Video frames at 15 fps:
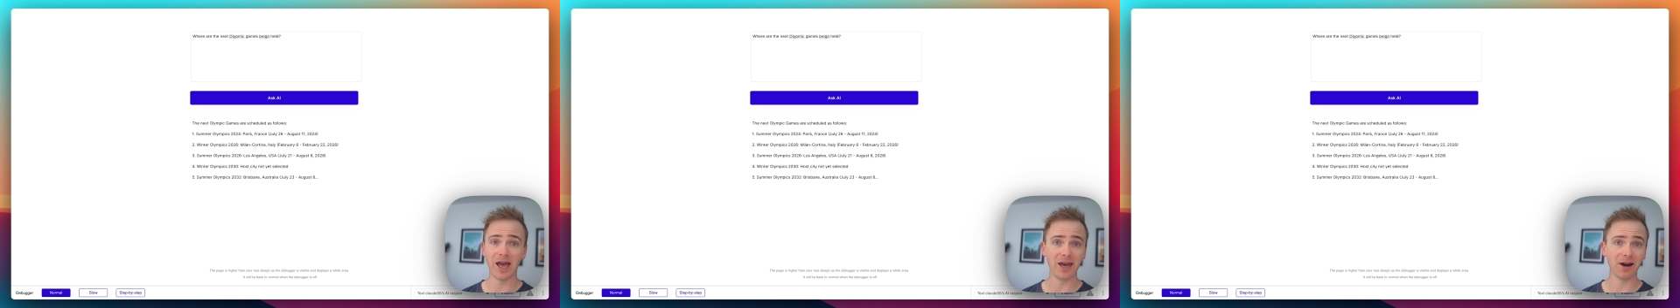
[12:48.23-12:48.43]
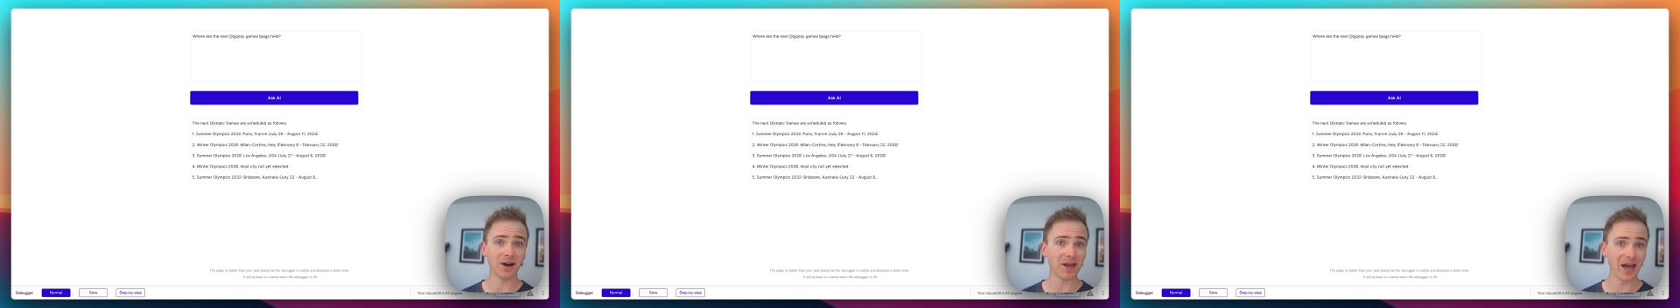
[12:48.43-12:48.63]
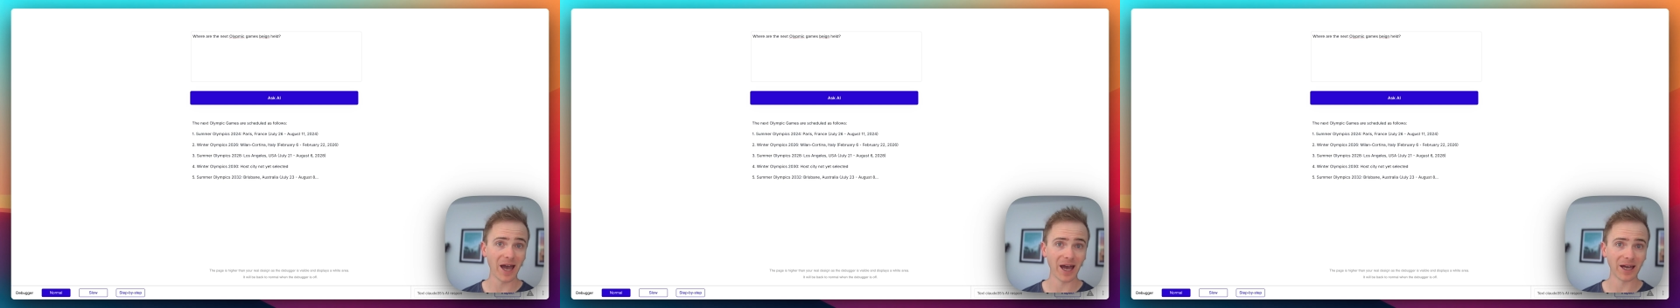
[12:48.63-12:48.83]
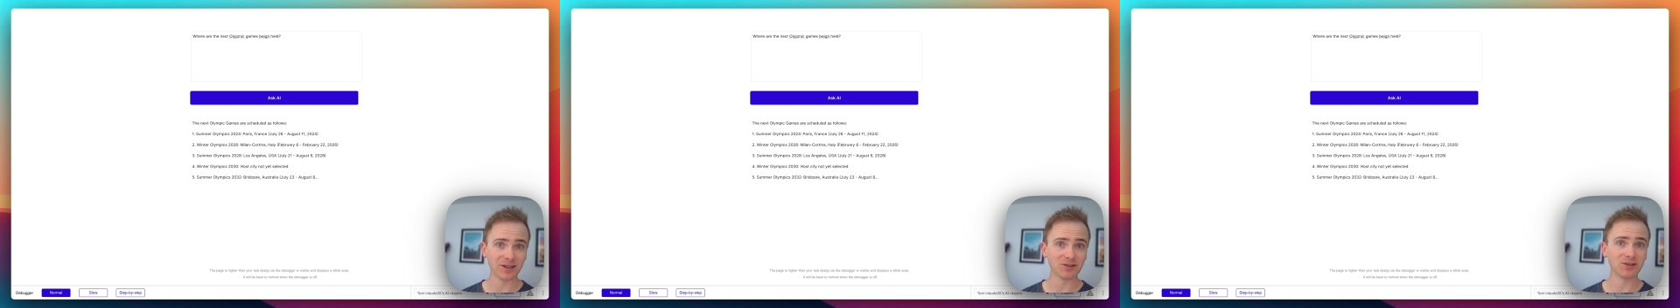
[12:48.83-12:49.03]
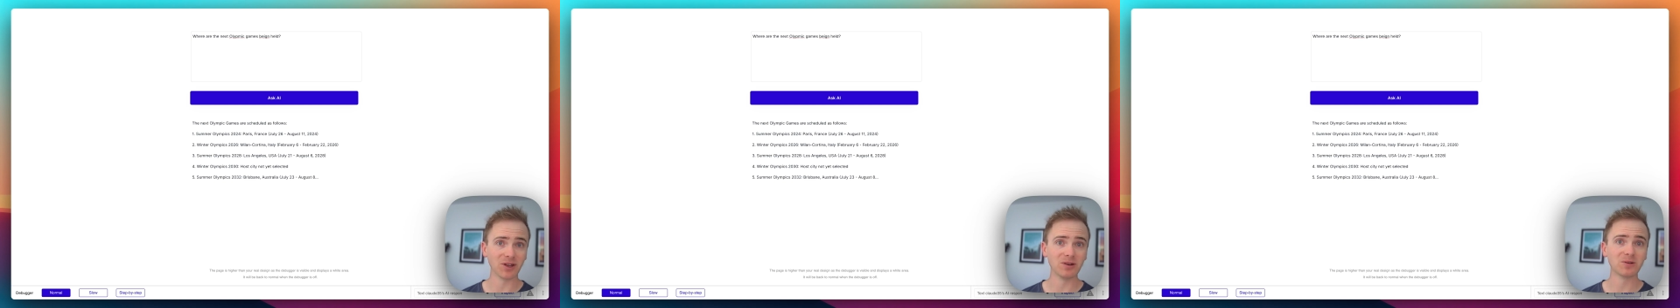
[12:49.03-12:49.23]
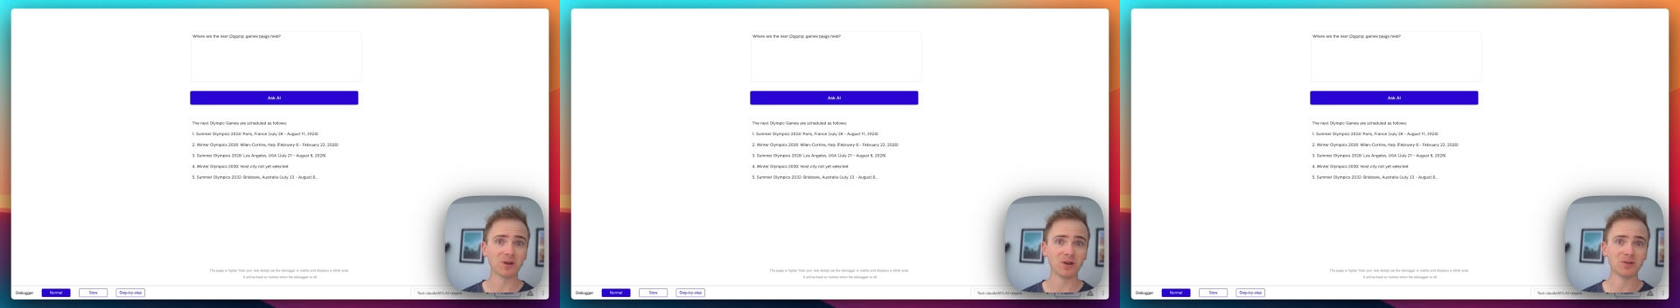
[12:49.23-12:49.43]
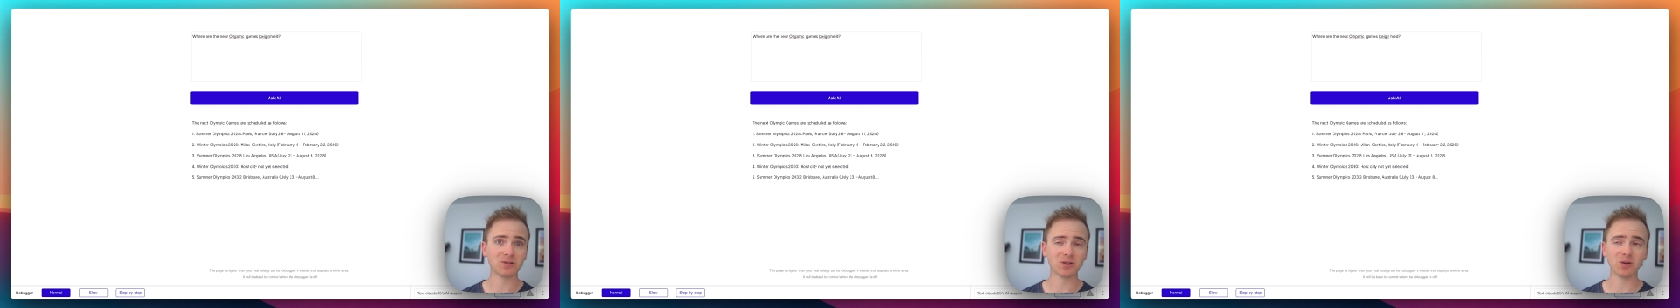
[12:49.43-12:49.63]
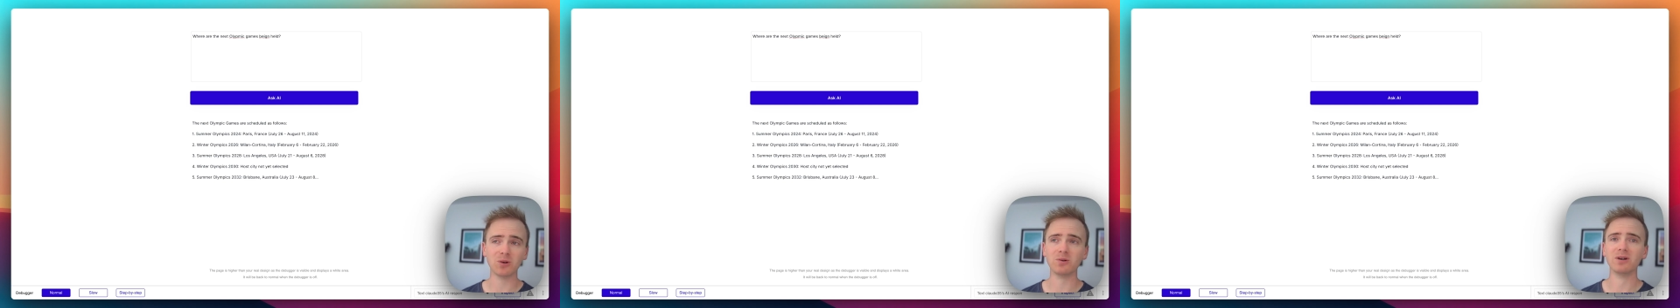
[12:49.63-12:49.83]
AI and no code
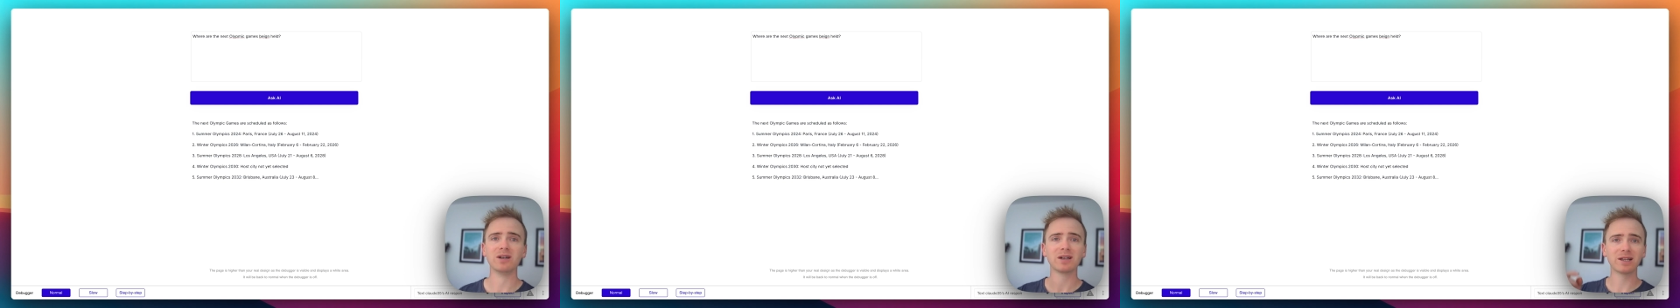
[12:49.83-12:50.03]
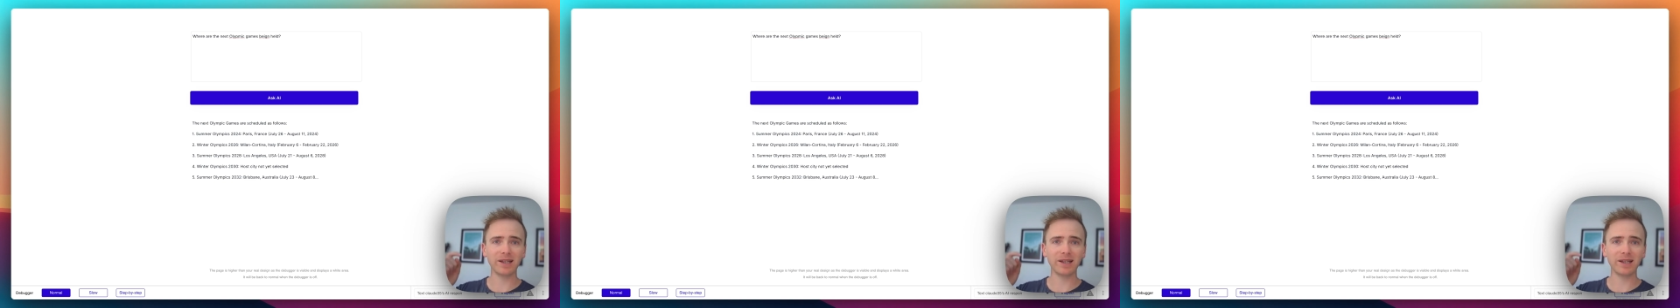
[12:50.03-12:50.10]
tool.